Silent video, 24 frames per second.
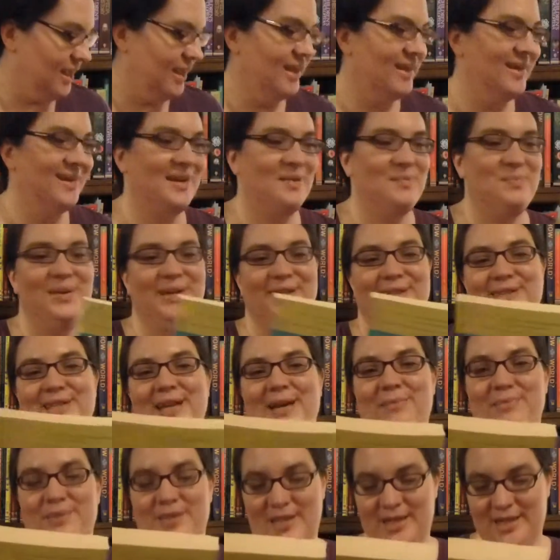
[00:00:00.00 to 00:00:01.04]
And I picked
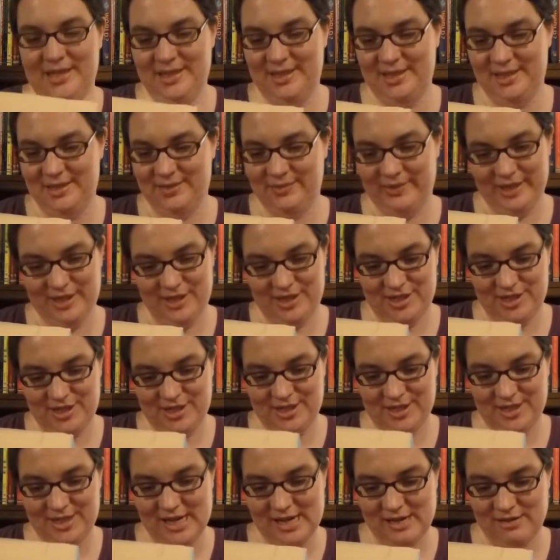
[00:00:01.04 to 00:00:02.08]
up this,
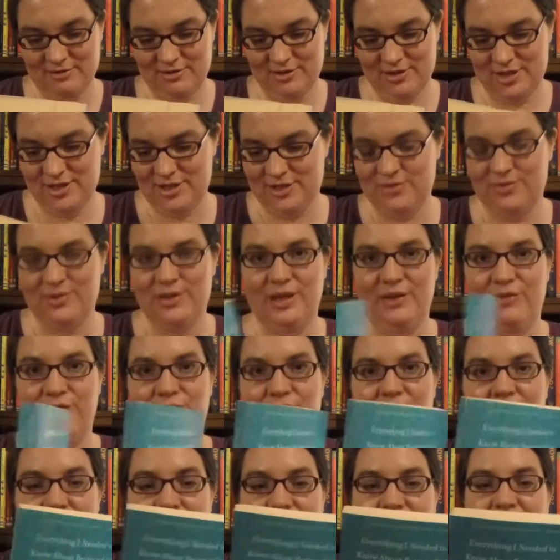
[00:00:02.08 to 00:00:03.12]
which sounds just really
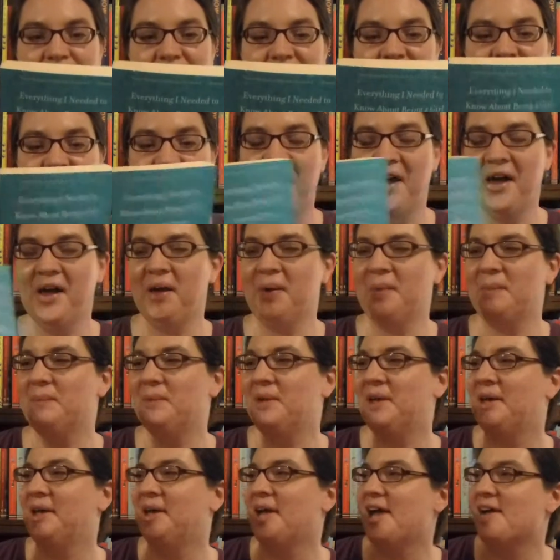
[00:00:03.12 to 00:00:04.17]
fun.
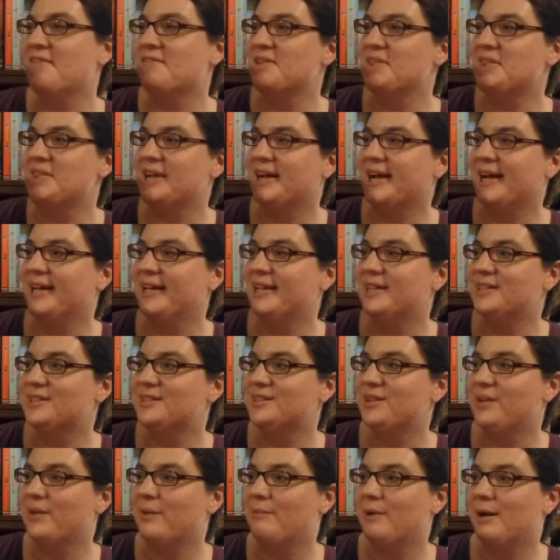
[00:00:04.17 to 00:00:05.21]
Everything I needed
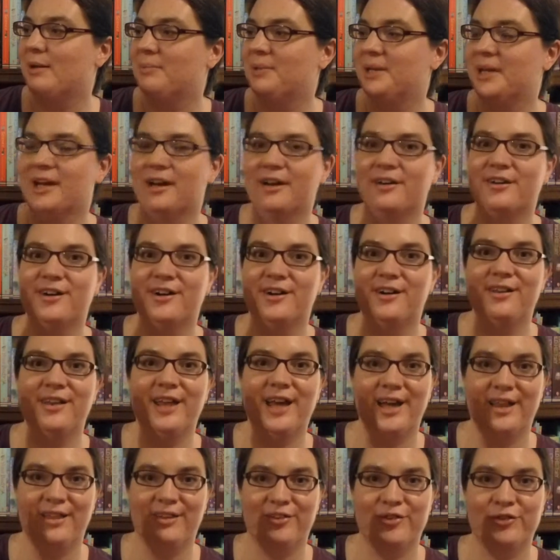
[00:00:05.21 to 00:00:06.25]
to know about being a
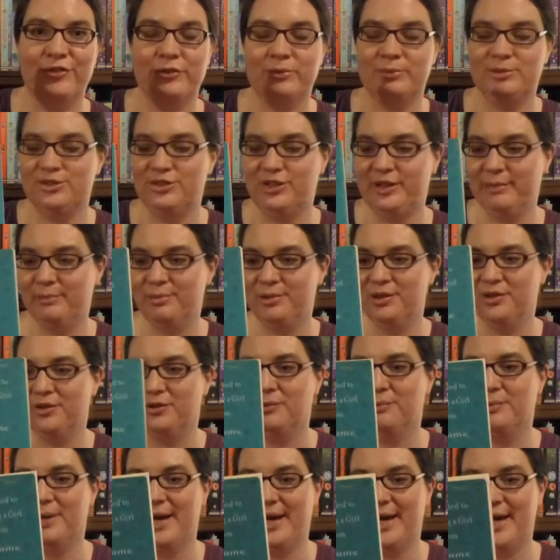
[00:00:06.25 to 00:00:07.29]
girl, I learned from Judy
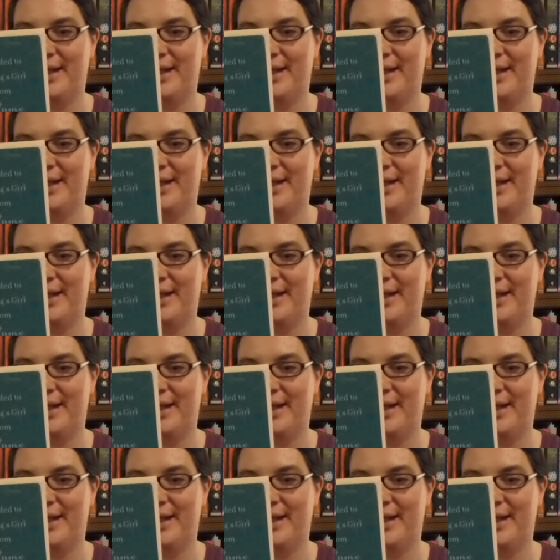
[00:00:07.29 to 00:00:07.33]
Blume.